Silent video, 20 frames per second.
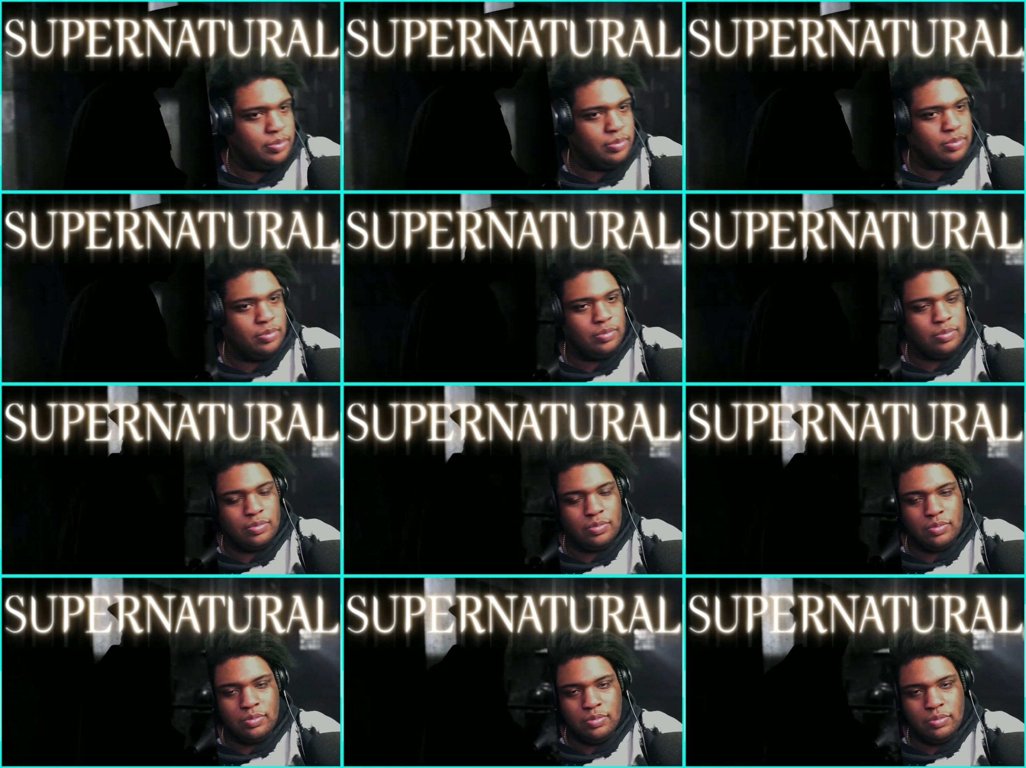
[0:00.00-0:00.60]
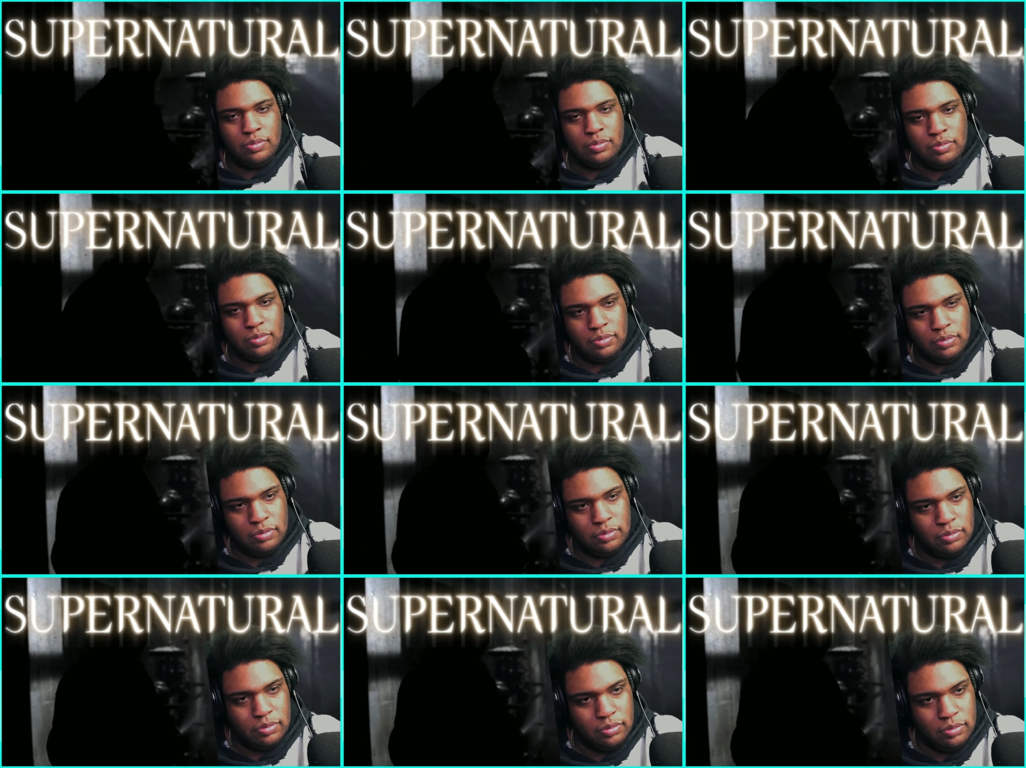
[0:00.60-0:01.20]

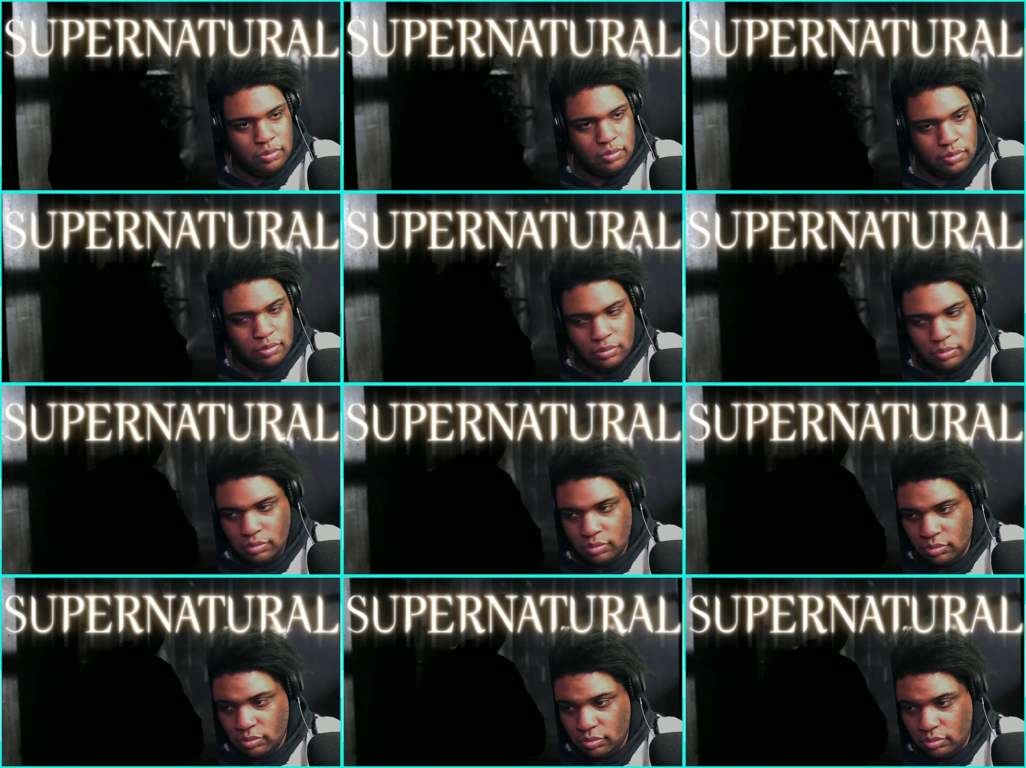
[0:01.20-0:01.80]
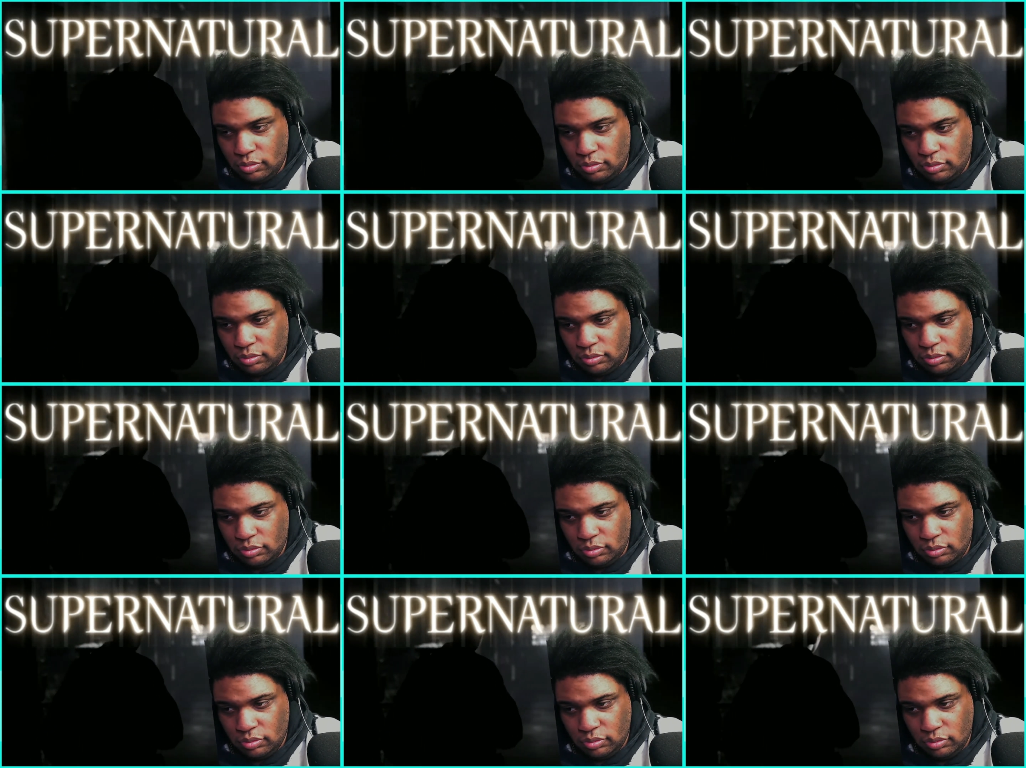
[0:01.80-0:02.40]

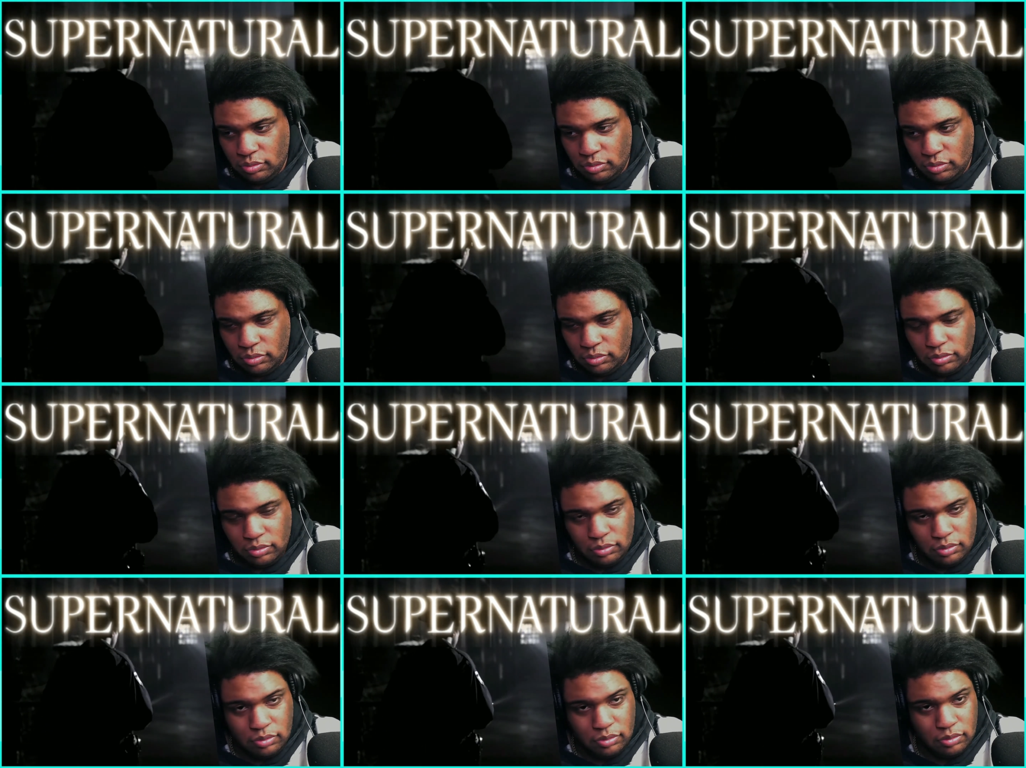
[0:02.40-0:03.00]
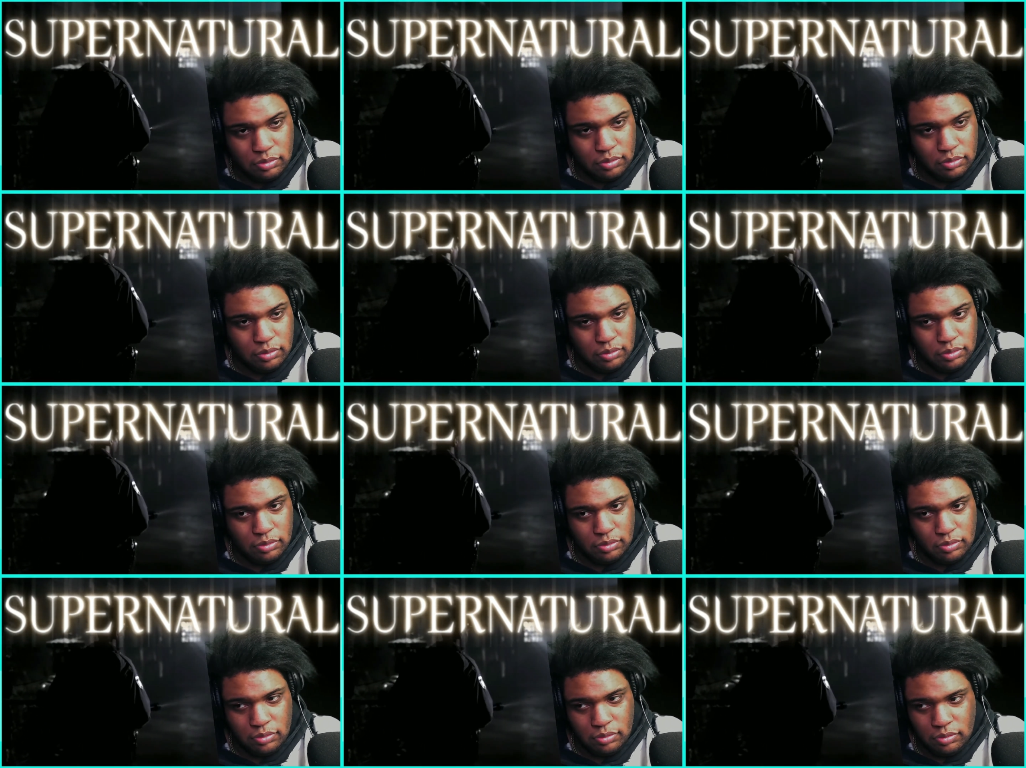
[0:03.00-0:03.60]
Nobody speaks.